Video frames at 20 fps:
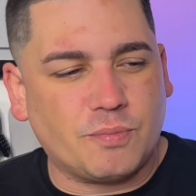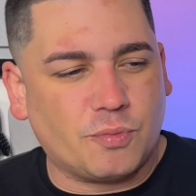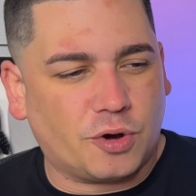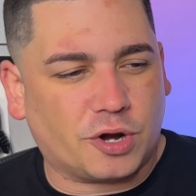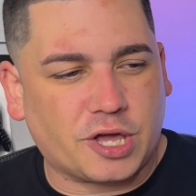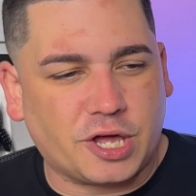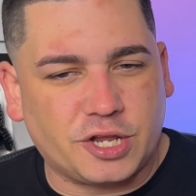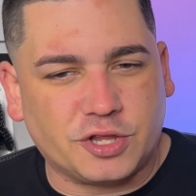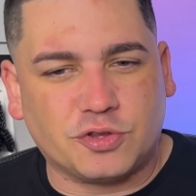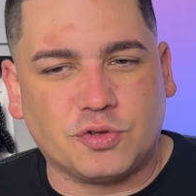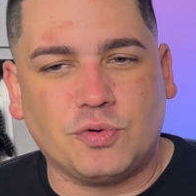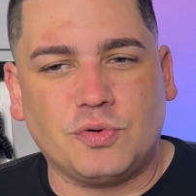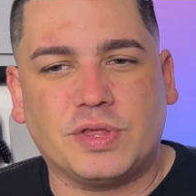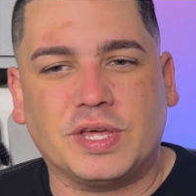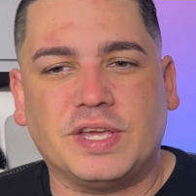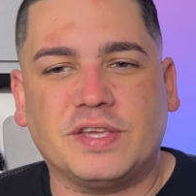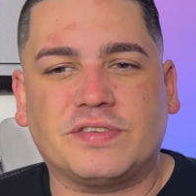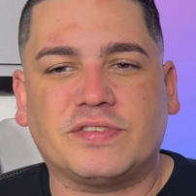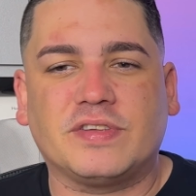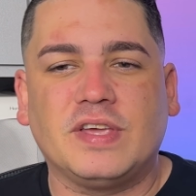We're going to do
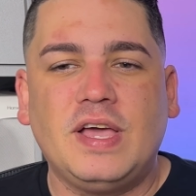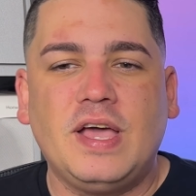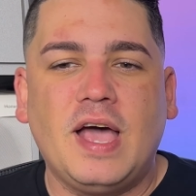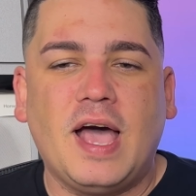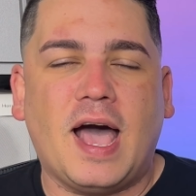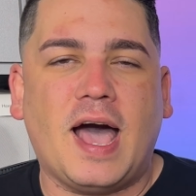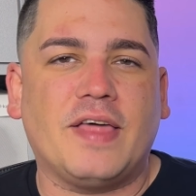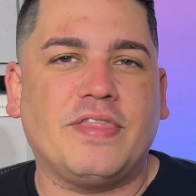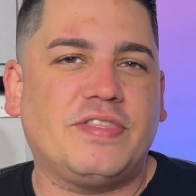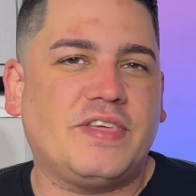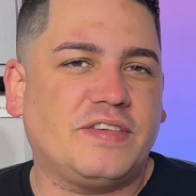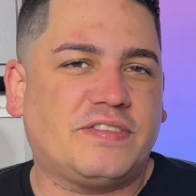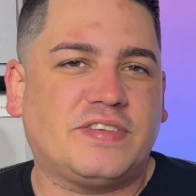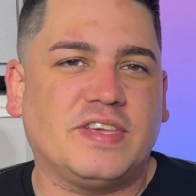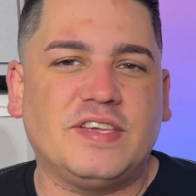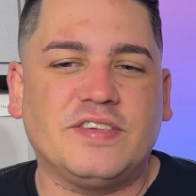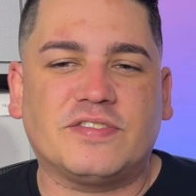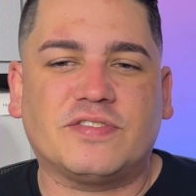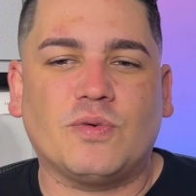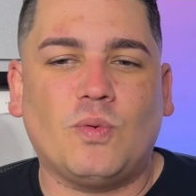this, and this
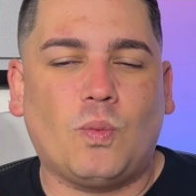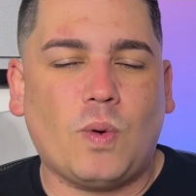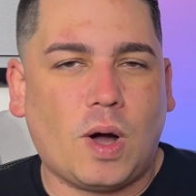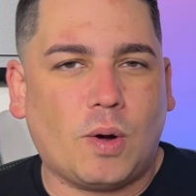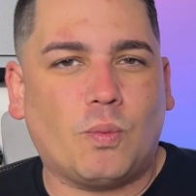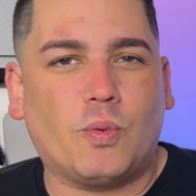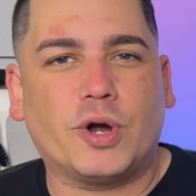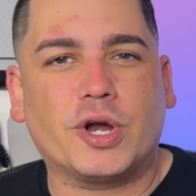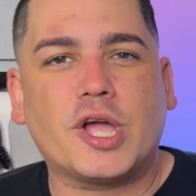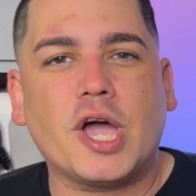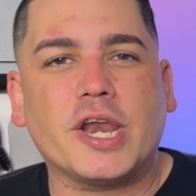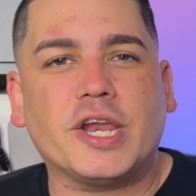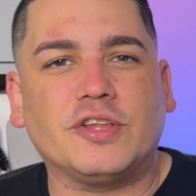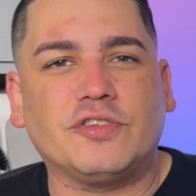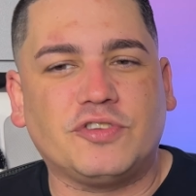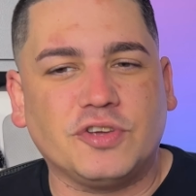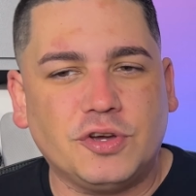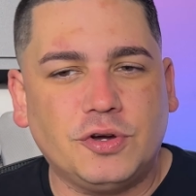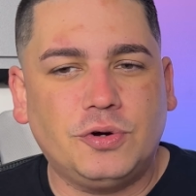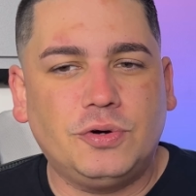is what we're going to
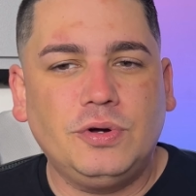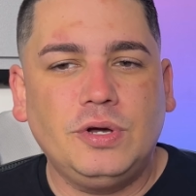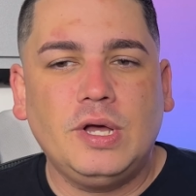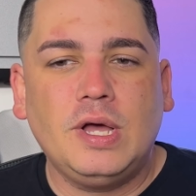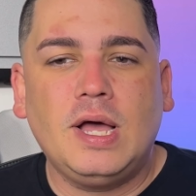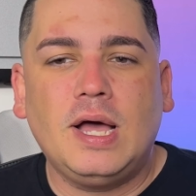do.